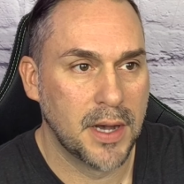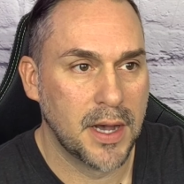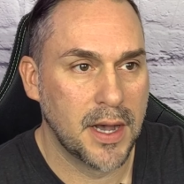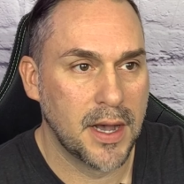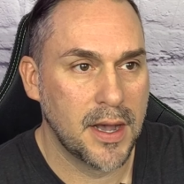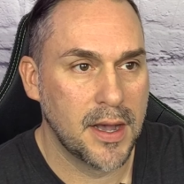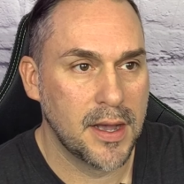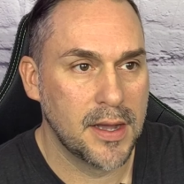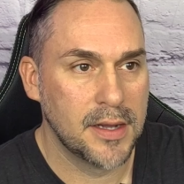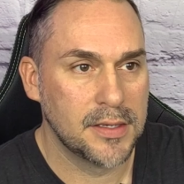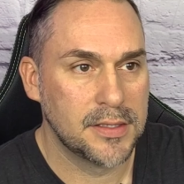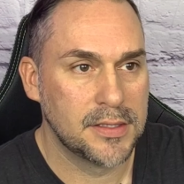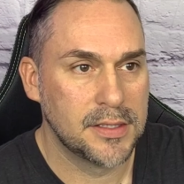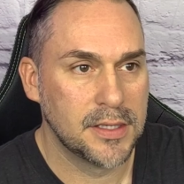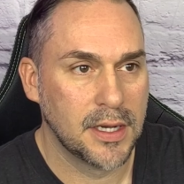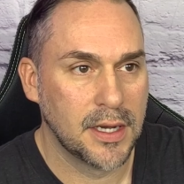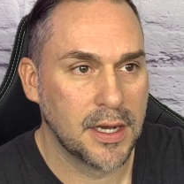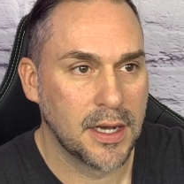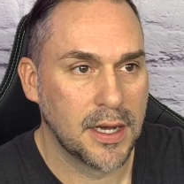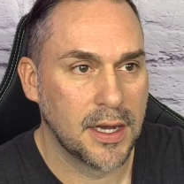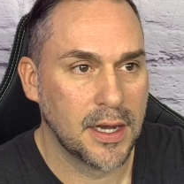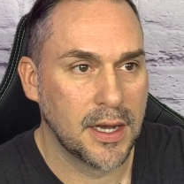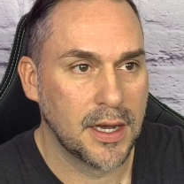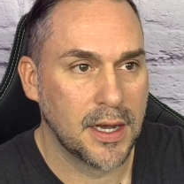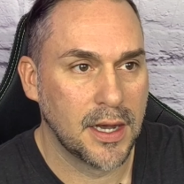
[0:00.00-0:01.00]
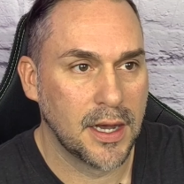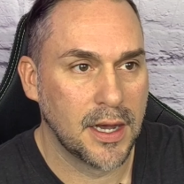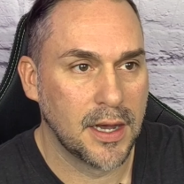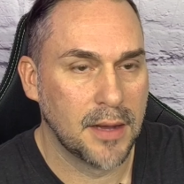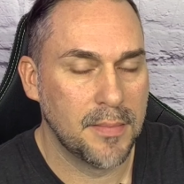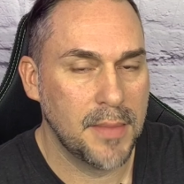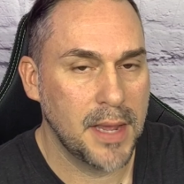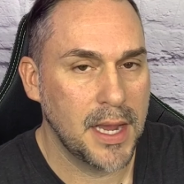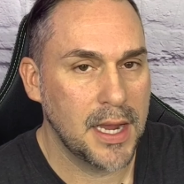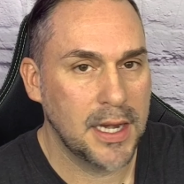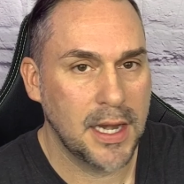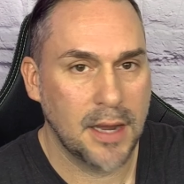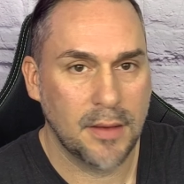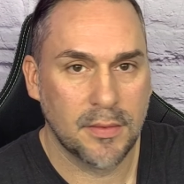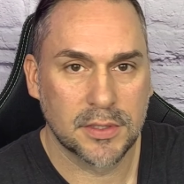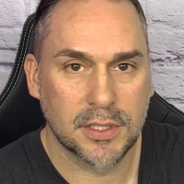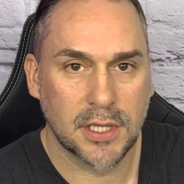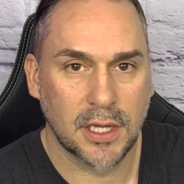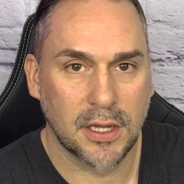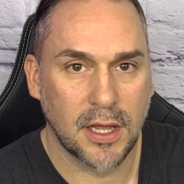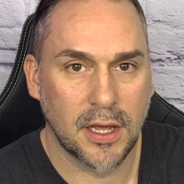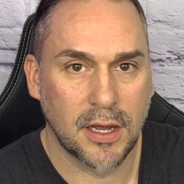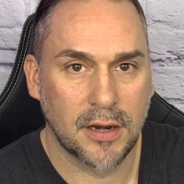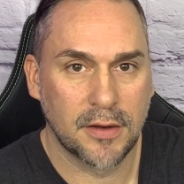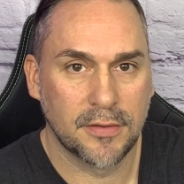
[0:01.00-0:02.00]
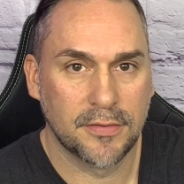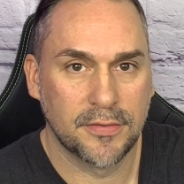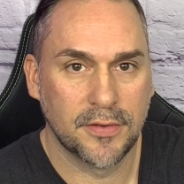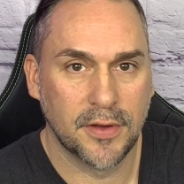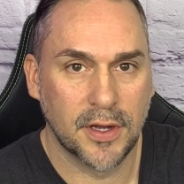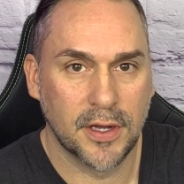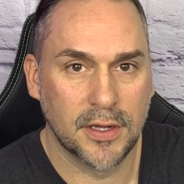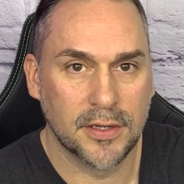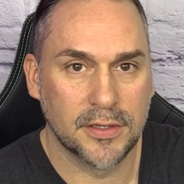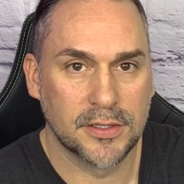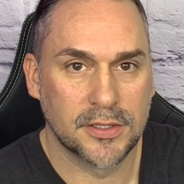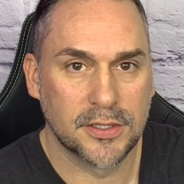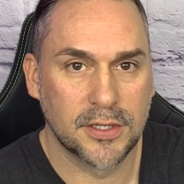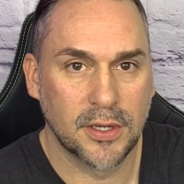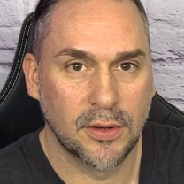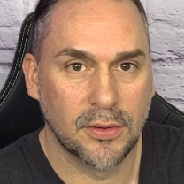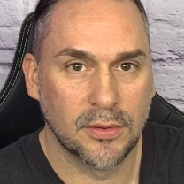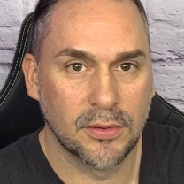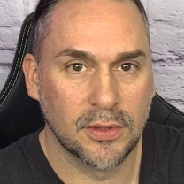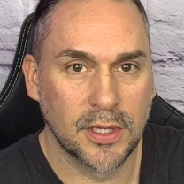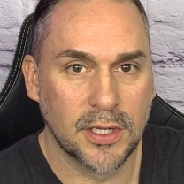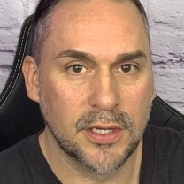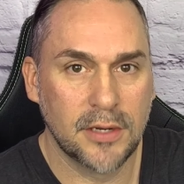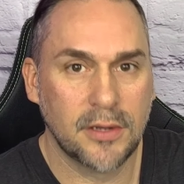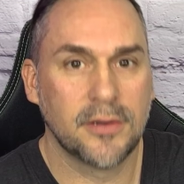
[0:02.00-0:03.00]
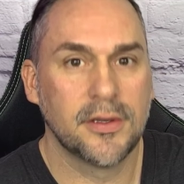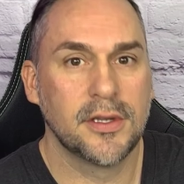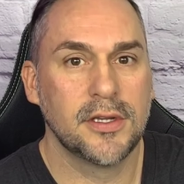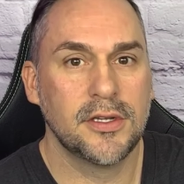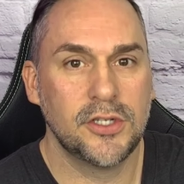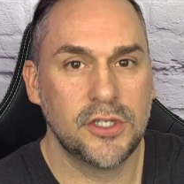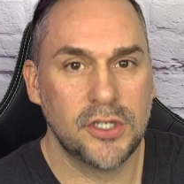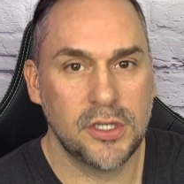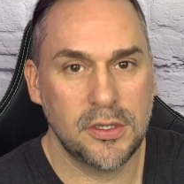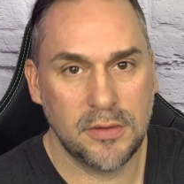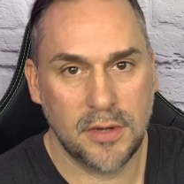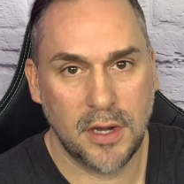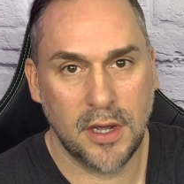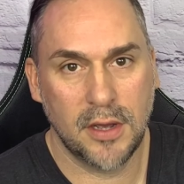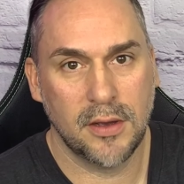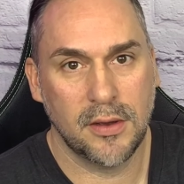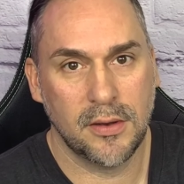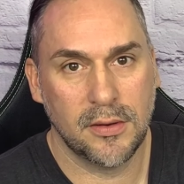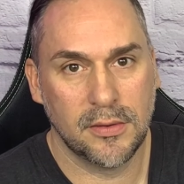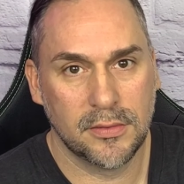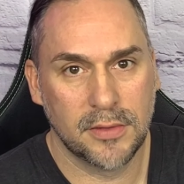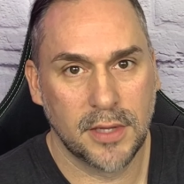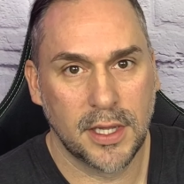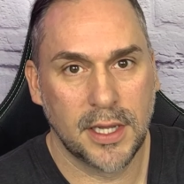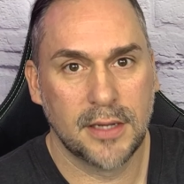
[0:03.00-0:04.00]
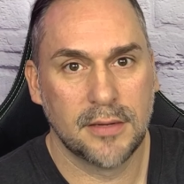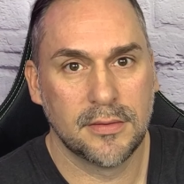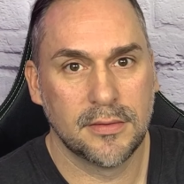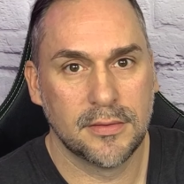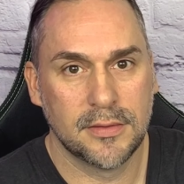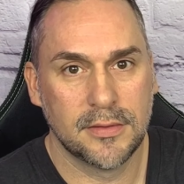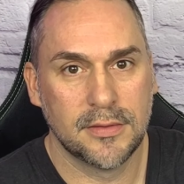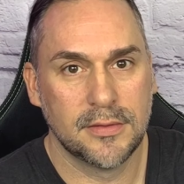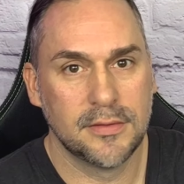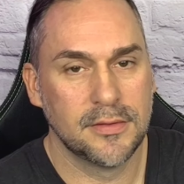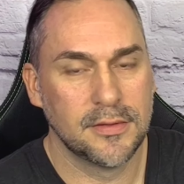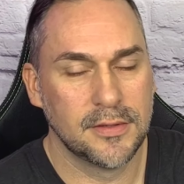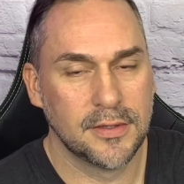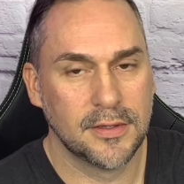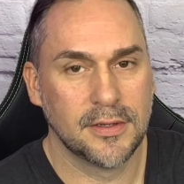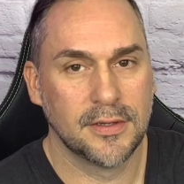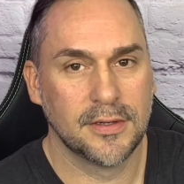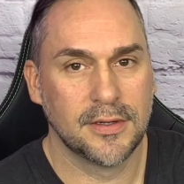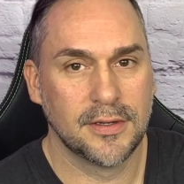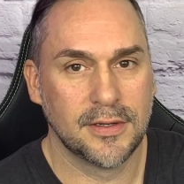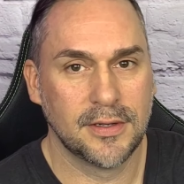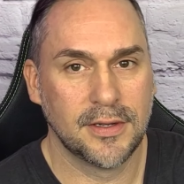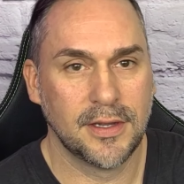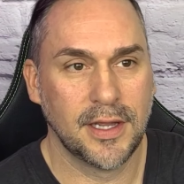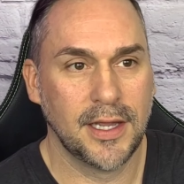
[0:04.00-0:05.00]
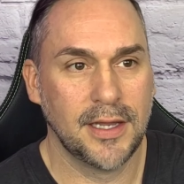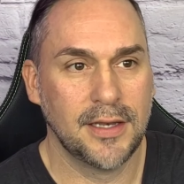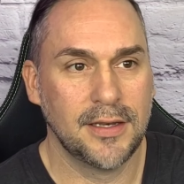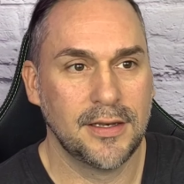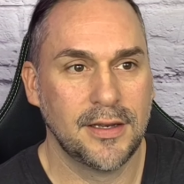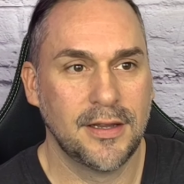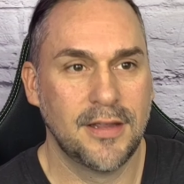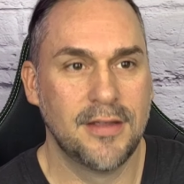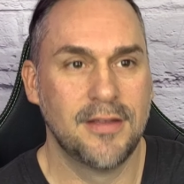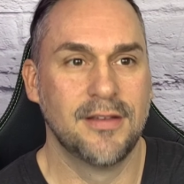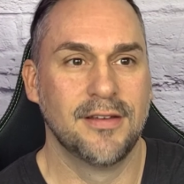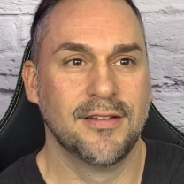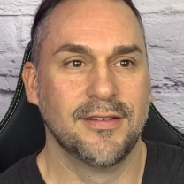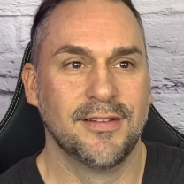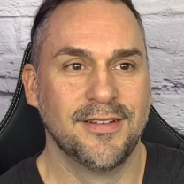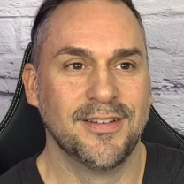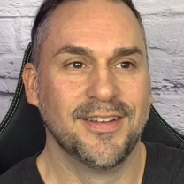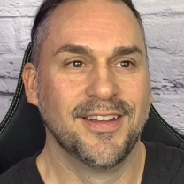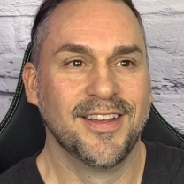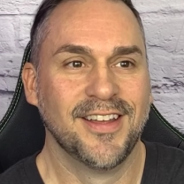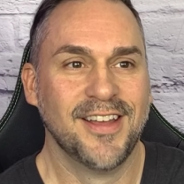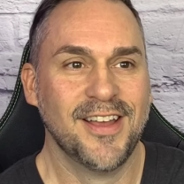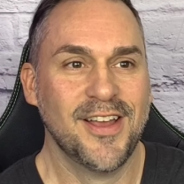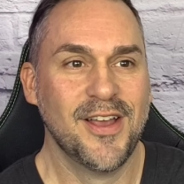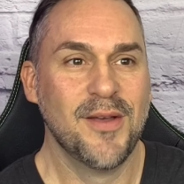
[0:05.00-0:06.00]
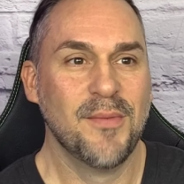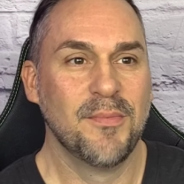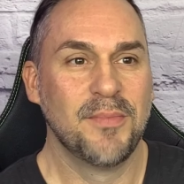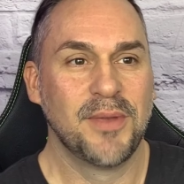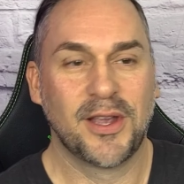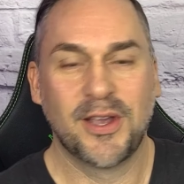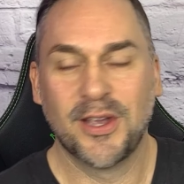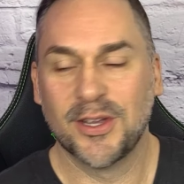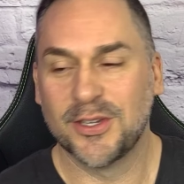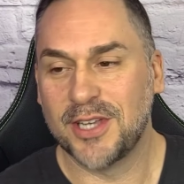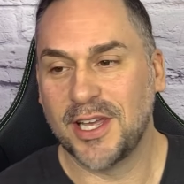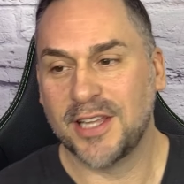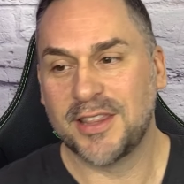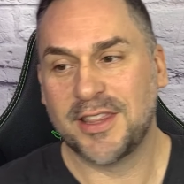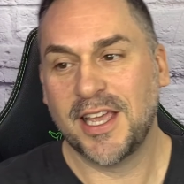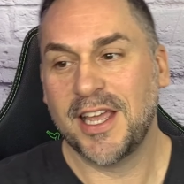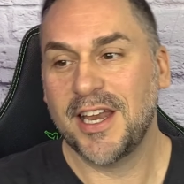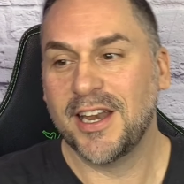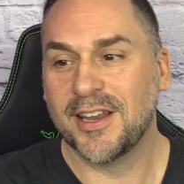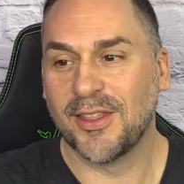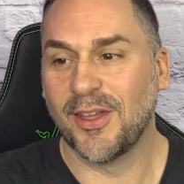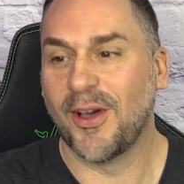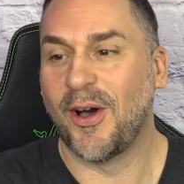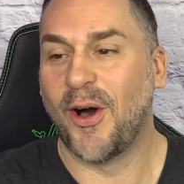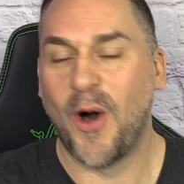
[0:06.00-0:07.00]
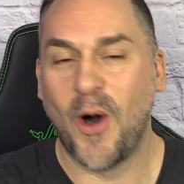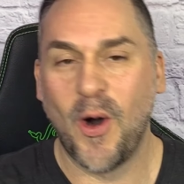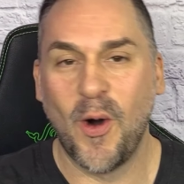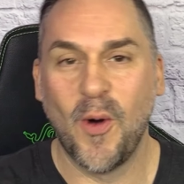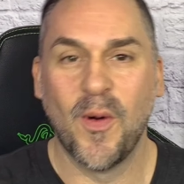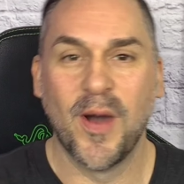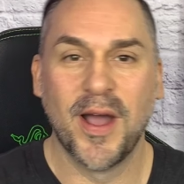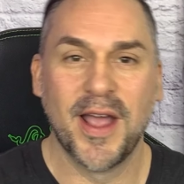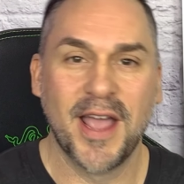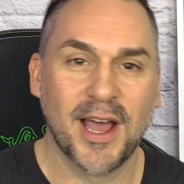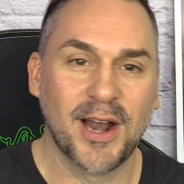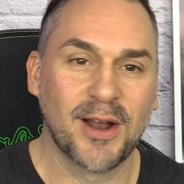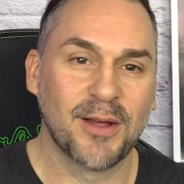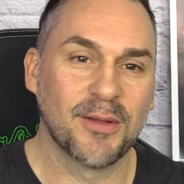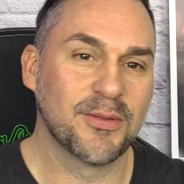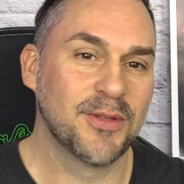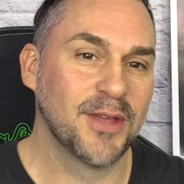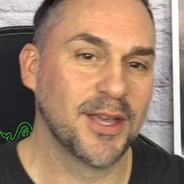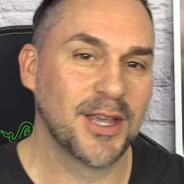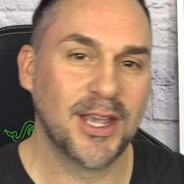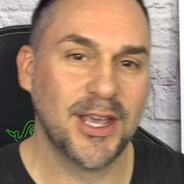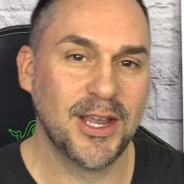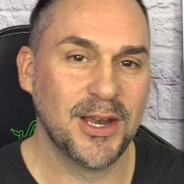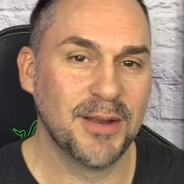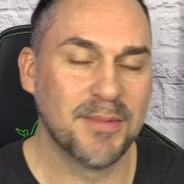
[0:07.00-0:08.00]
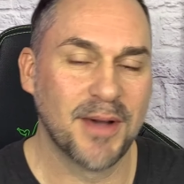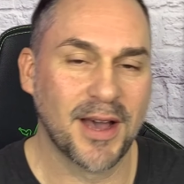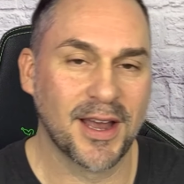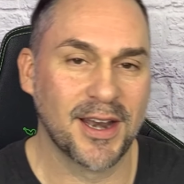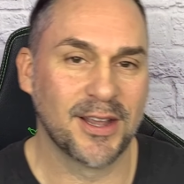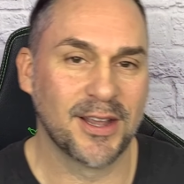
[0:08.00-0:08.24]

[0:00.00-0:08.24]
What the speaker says: But man, that was a lot of fun. So little did you know that, and because at the end of the hallway, I don't think